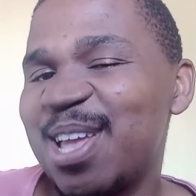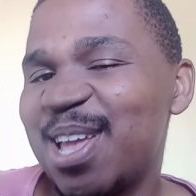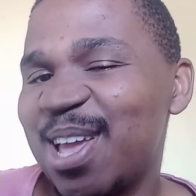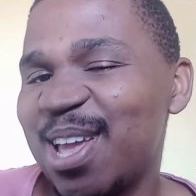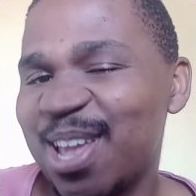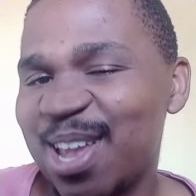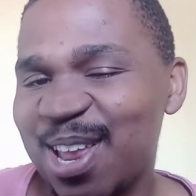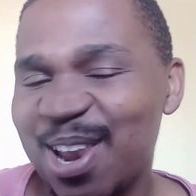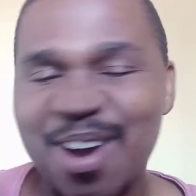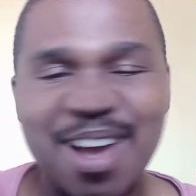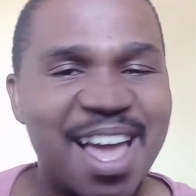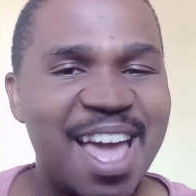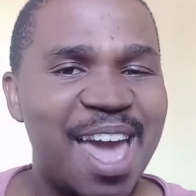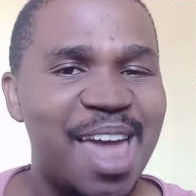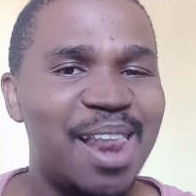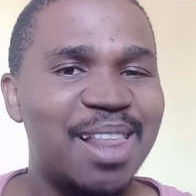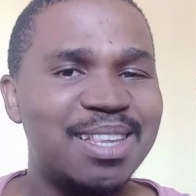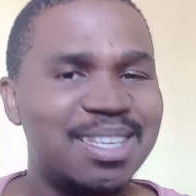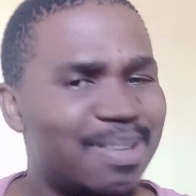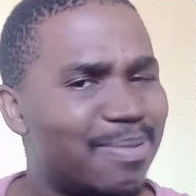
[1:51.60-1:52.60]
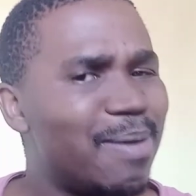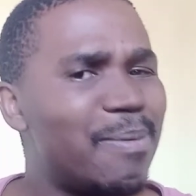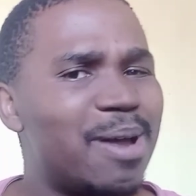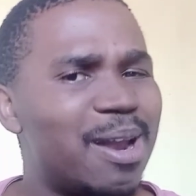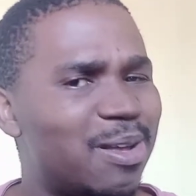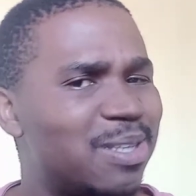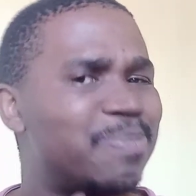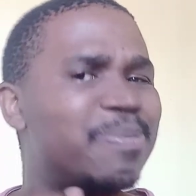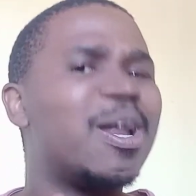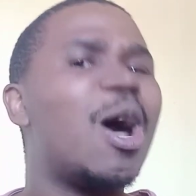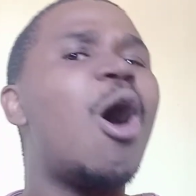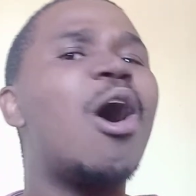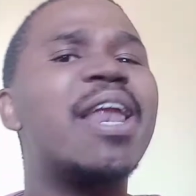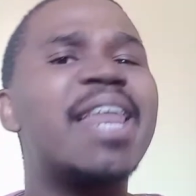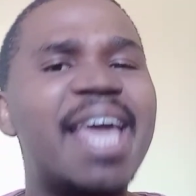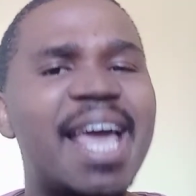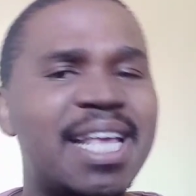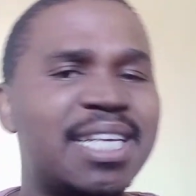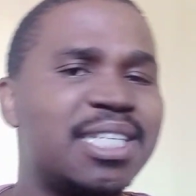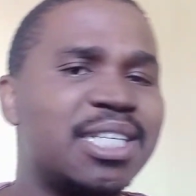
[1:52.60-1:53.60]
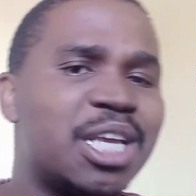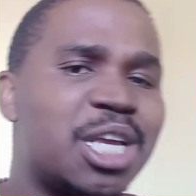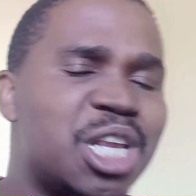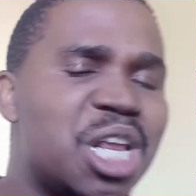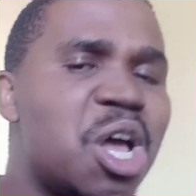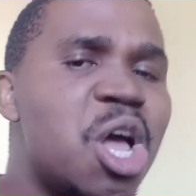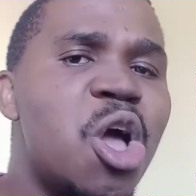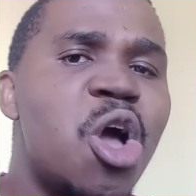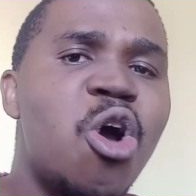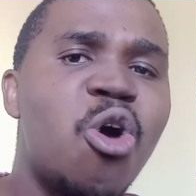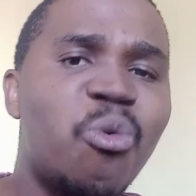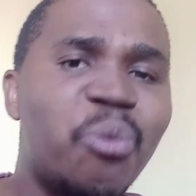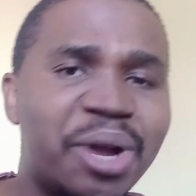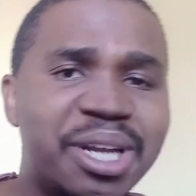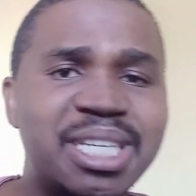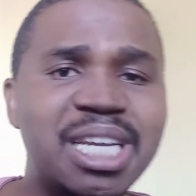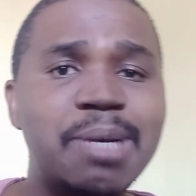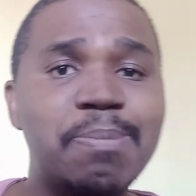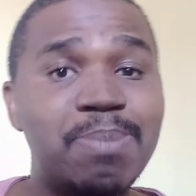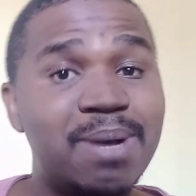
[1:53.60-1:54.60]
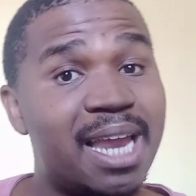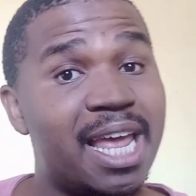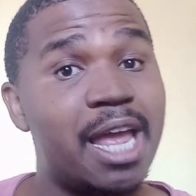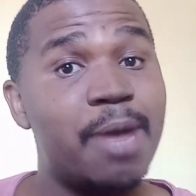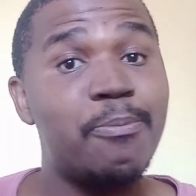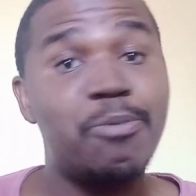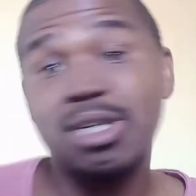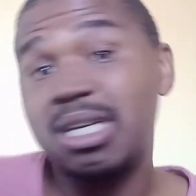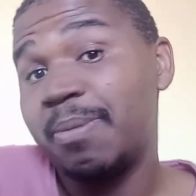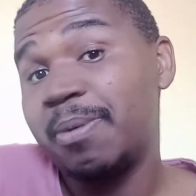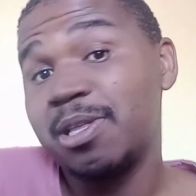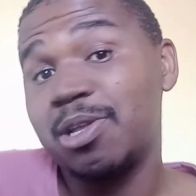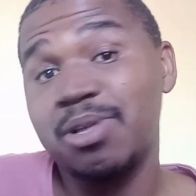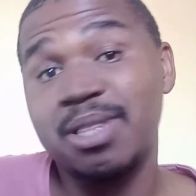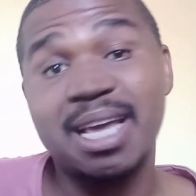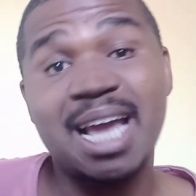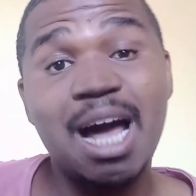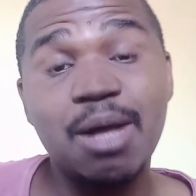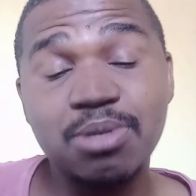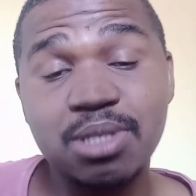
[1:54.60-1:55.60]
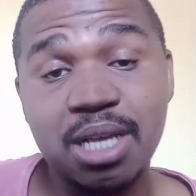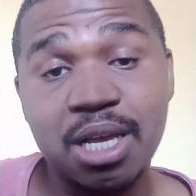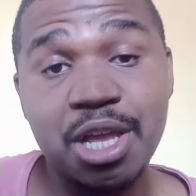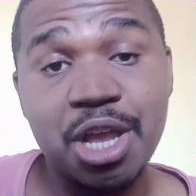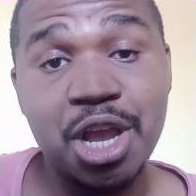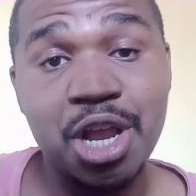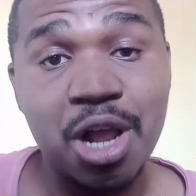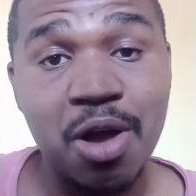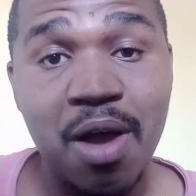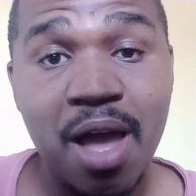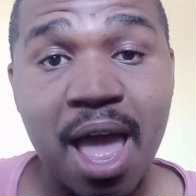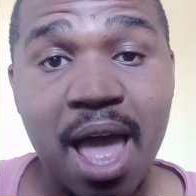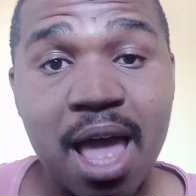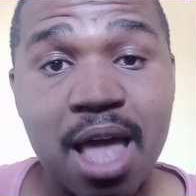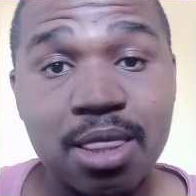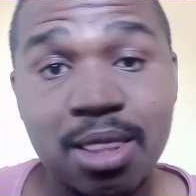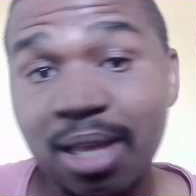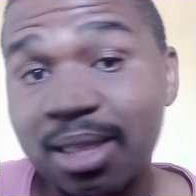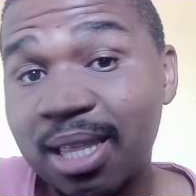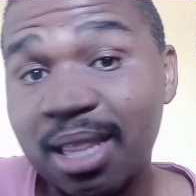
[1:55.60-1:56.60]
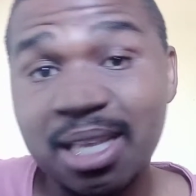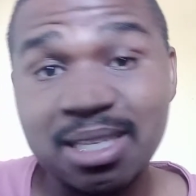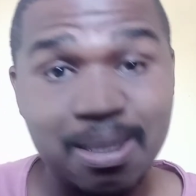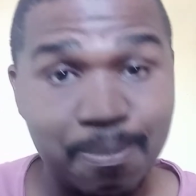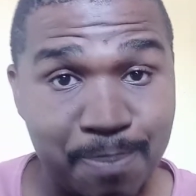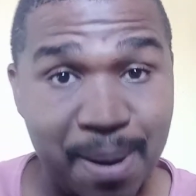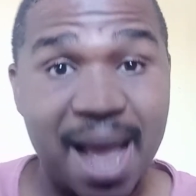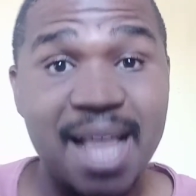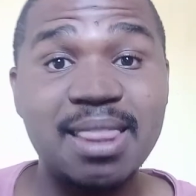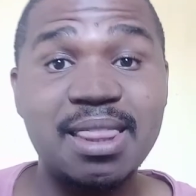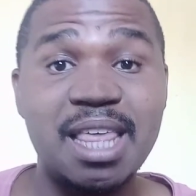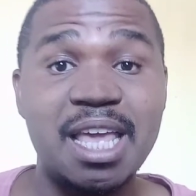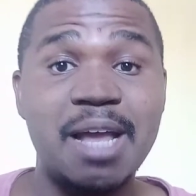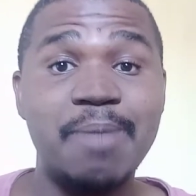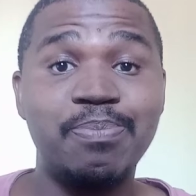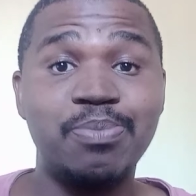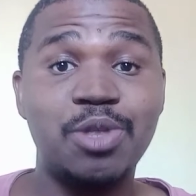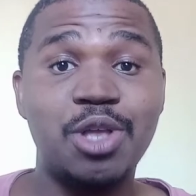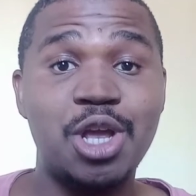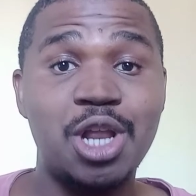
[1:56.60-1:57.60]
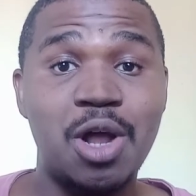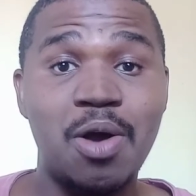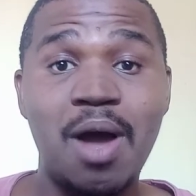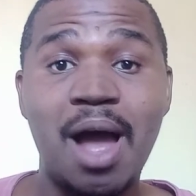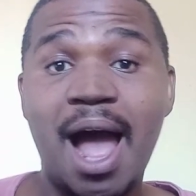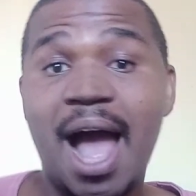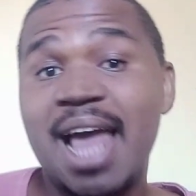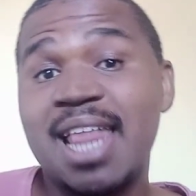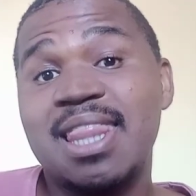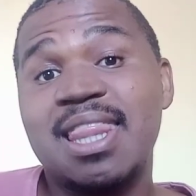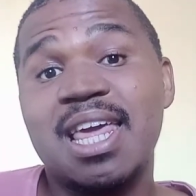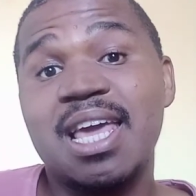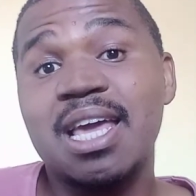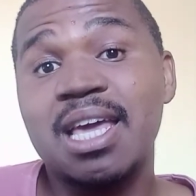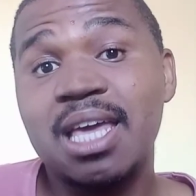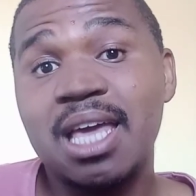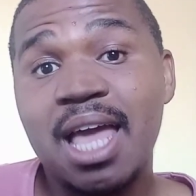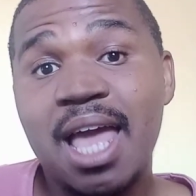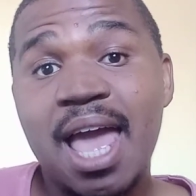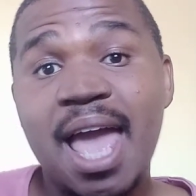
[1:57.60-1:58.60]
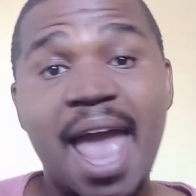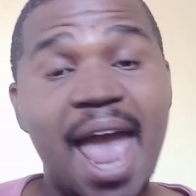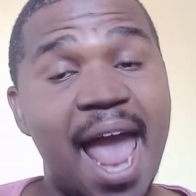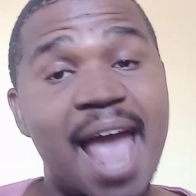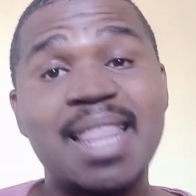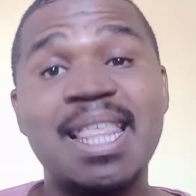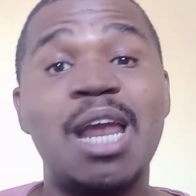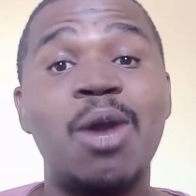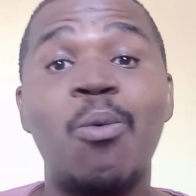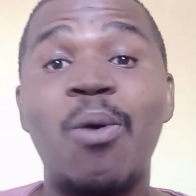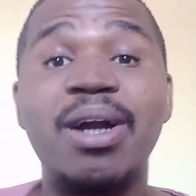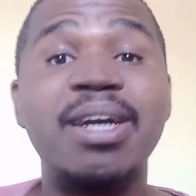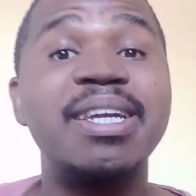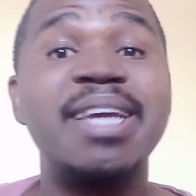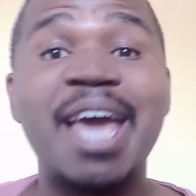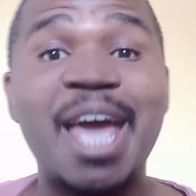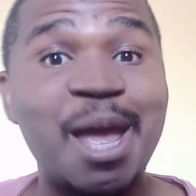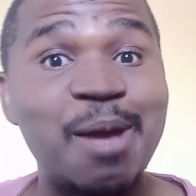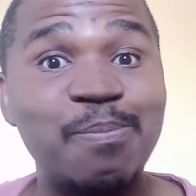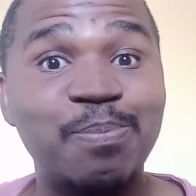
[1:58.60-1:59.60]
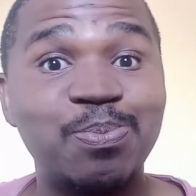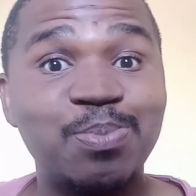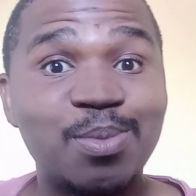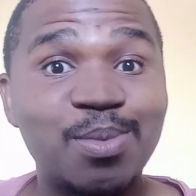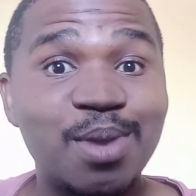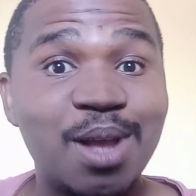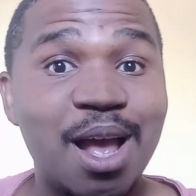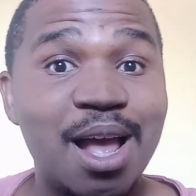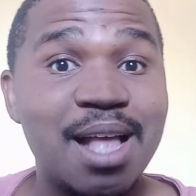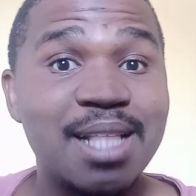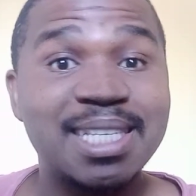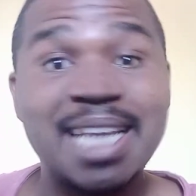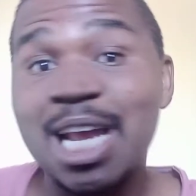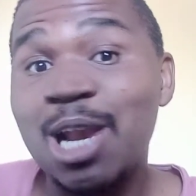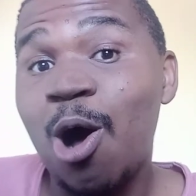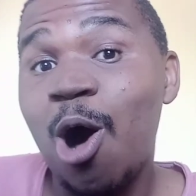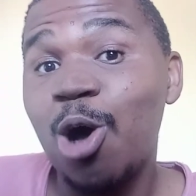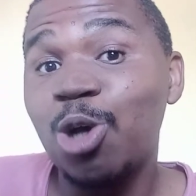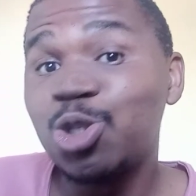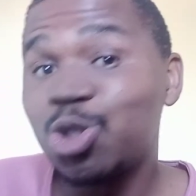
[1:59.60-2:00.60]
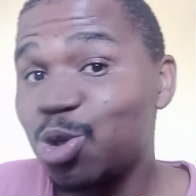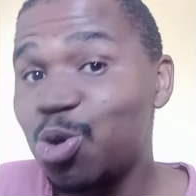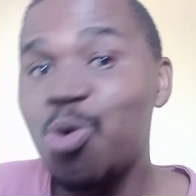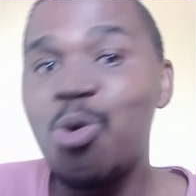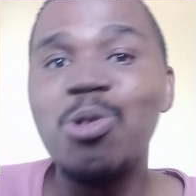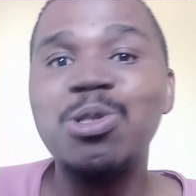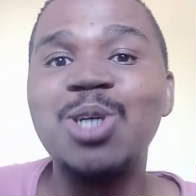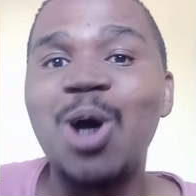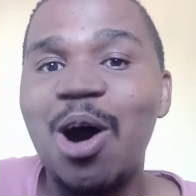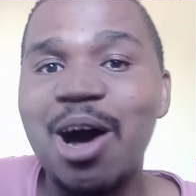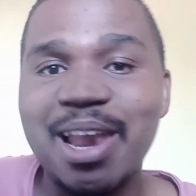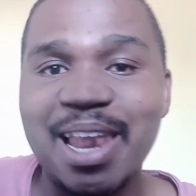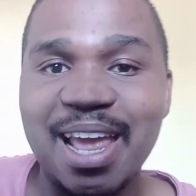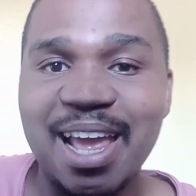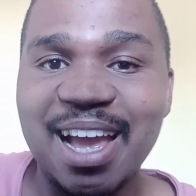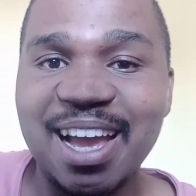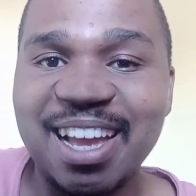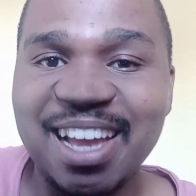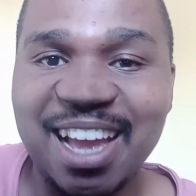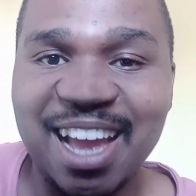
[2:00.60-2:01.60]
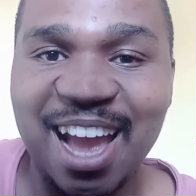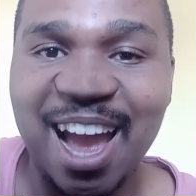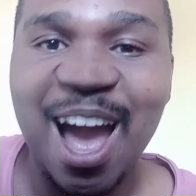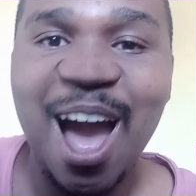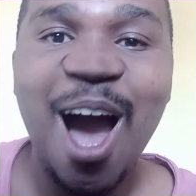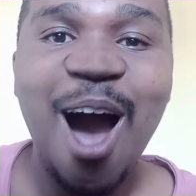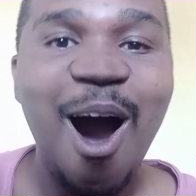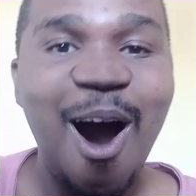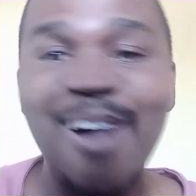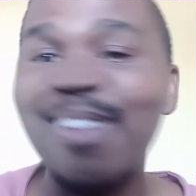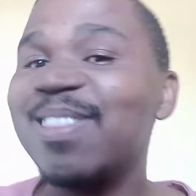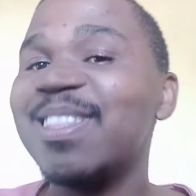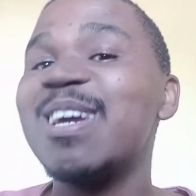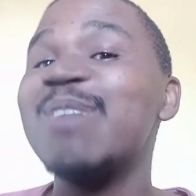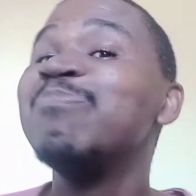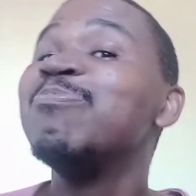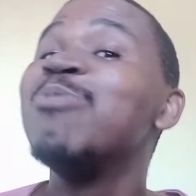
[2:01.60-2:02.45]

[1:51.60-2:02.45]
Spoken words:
Something about it was a bit Ollie-esque, We did play predominantly on the counter, Not that that's a bad thing, I think in that one game, Ten Hag schooled Ole on the